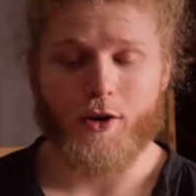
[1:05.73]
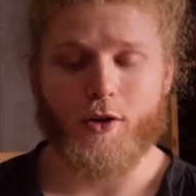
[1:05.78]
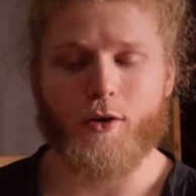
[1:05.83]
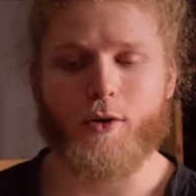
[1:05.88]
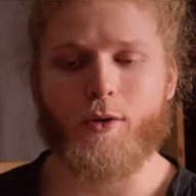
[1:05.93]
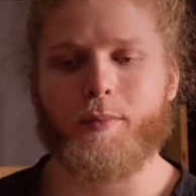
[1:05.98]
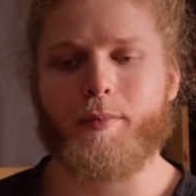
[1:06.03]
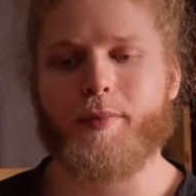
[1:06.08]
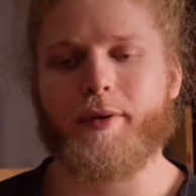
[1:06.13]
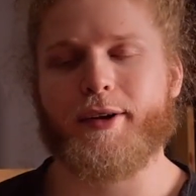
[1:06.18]

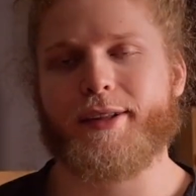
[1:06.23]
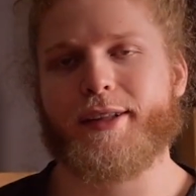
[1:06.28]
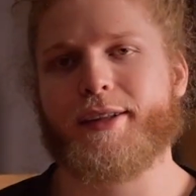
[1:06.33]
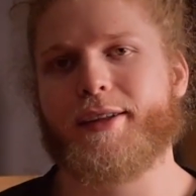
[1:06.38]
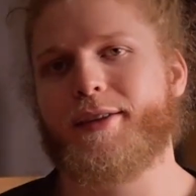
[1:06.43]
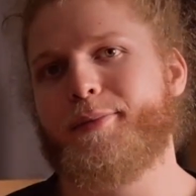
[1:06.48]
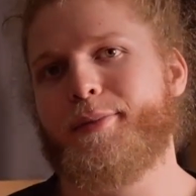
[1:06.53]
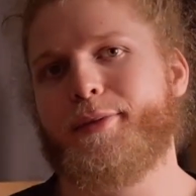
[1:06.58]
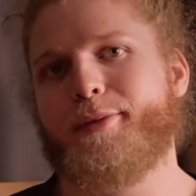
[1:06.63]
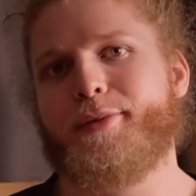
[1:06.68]
Oh, but,
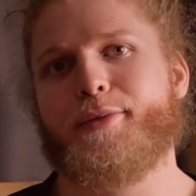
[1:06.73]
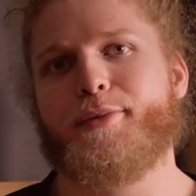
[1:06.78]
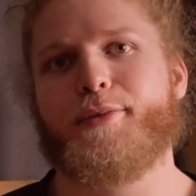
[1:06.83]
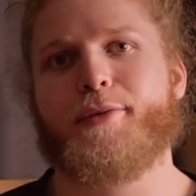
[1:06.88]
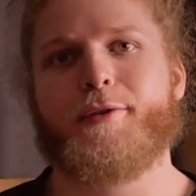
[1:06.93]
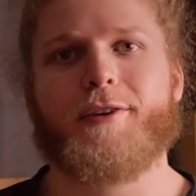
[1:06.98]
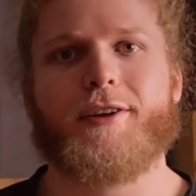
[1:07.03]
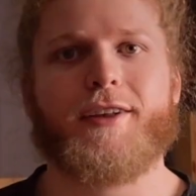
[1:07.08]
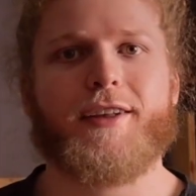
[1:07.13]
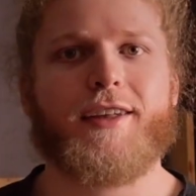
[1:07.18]

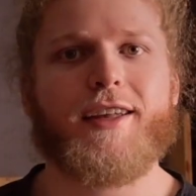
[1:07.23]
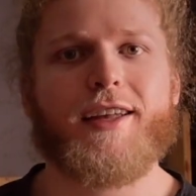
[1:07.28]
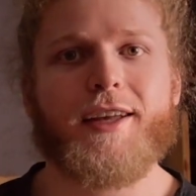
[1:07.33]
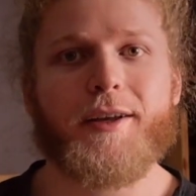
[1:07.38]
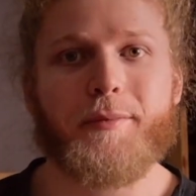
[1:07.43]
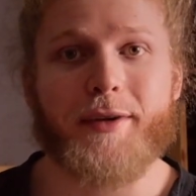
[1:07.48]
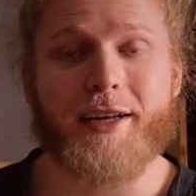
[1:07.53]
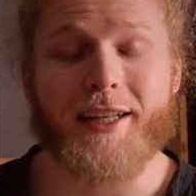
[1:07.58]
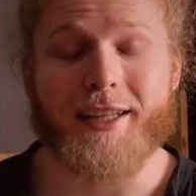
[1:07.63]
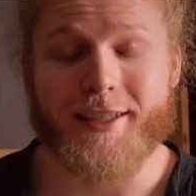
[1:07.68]

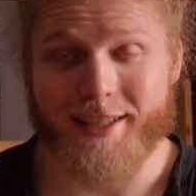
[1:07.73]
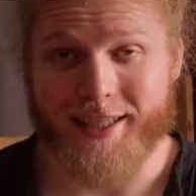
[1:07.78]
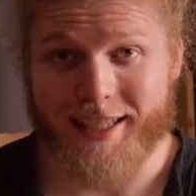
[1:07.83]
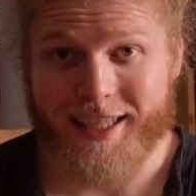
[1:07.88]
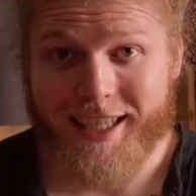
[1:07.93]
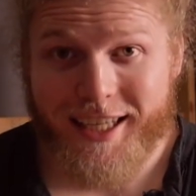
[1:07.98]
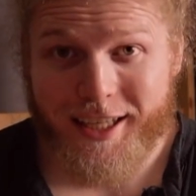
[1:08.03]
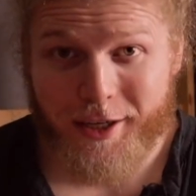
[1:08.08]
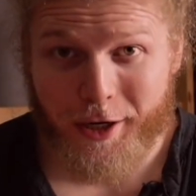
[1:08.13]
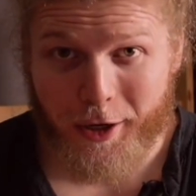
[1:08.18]
but a
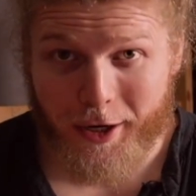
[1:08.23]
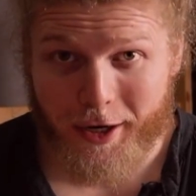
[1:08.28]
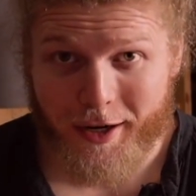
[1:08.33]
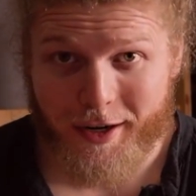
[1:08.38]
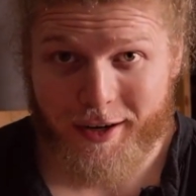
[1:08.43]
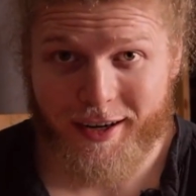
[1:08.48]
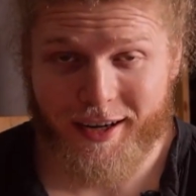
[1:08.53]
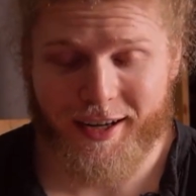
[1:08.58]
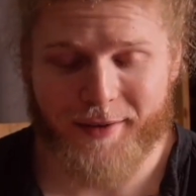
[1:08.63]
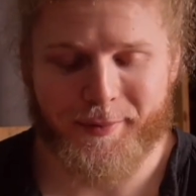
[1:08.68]
litre,
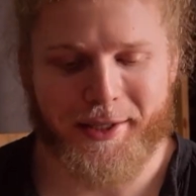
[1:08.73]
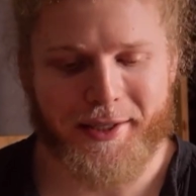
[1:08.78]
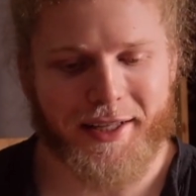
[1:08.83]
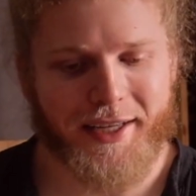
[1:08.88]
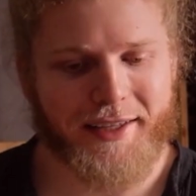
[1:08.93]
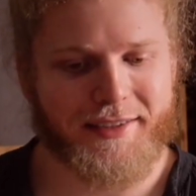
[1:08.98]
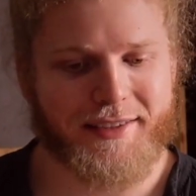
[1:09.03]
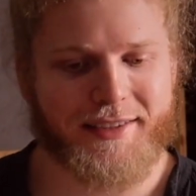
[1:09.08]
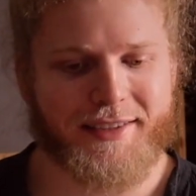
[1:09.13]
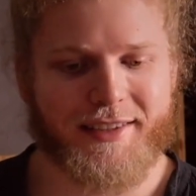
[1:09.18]
I mean,
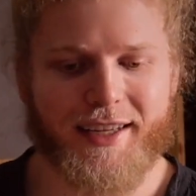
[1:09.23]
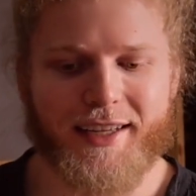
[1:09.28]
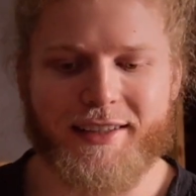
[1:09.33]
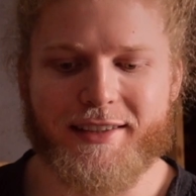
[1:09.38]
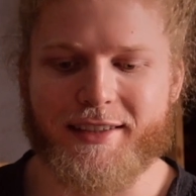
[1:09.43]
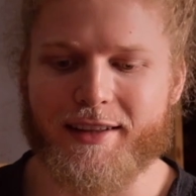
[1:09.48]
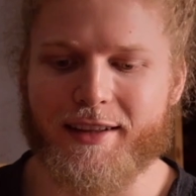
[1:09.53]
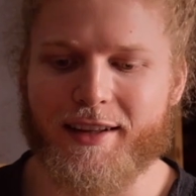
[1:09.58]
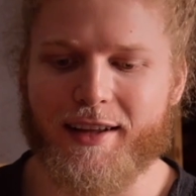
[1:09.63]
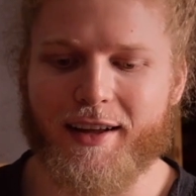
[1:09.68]
that's,
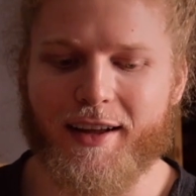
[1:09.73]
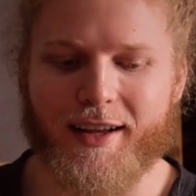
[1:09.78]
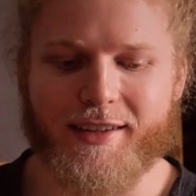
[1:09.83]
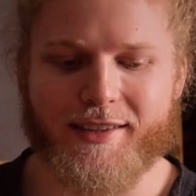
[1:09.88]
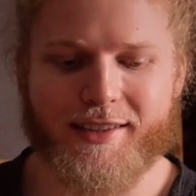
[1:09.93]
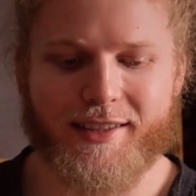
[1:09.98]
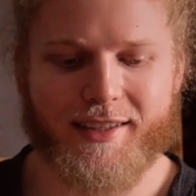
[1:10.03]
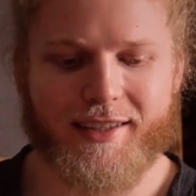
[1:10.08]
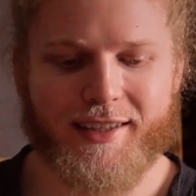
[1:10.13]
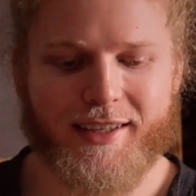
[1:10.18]
that's a
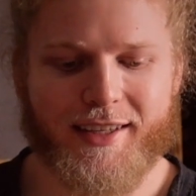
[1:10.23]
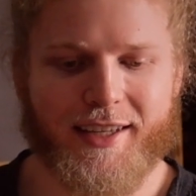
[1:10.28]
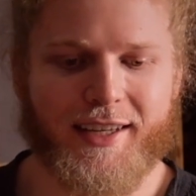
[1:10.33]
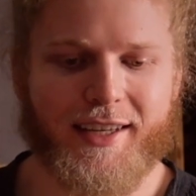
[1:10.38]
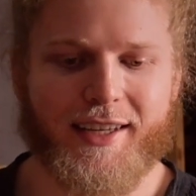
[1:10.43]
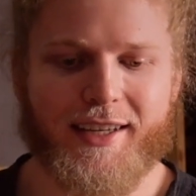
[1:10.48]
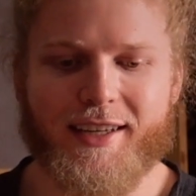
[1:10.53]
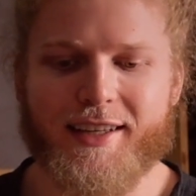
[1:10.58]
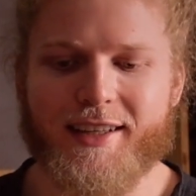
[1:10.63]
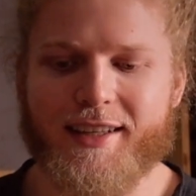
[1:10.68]
lot.
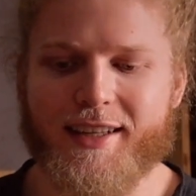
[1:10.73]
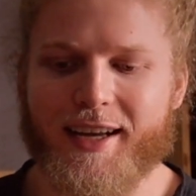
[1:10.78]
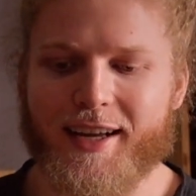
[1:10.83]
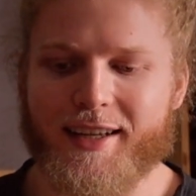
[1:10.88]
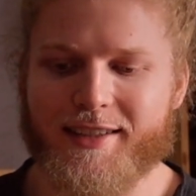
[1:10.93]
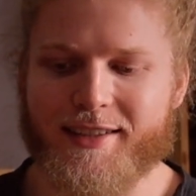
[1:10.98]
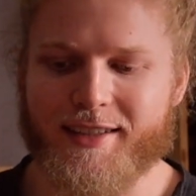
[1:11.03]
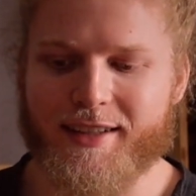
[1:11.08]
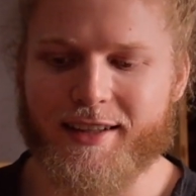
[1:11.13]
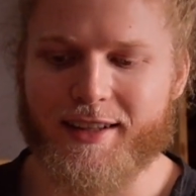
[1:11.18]

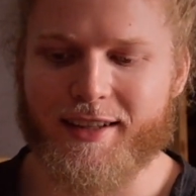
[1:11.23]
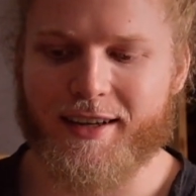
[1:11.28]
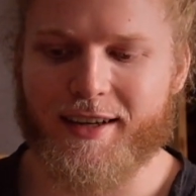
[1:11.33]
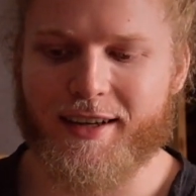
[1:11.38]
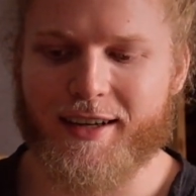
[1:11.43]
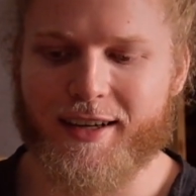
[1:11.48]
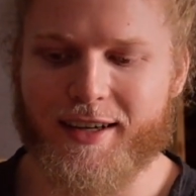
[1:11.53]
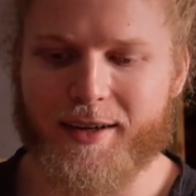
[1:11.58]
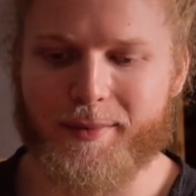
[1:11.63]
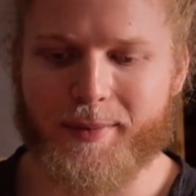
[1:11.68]
That's a
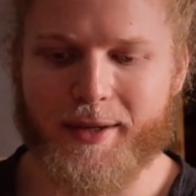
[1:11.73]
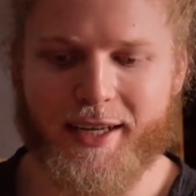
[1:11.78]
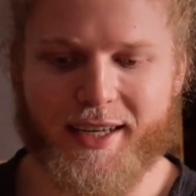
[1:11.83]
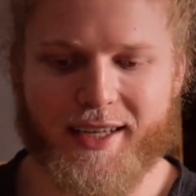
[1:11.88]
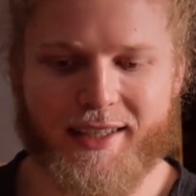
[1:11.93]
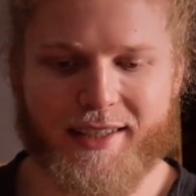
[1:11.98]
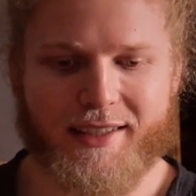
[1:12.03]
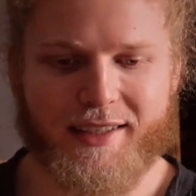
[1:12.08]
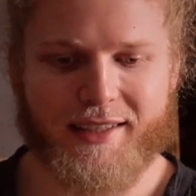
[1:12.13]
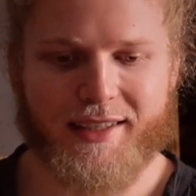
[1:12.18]
lot of
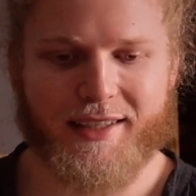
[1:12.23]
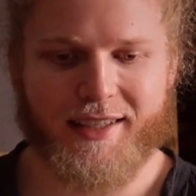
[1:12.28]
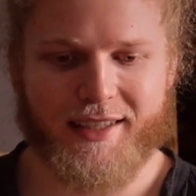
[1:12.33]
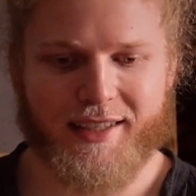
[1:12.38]
paint.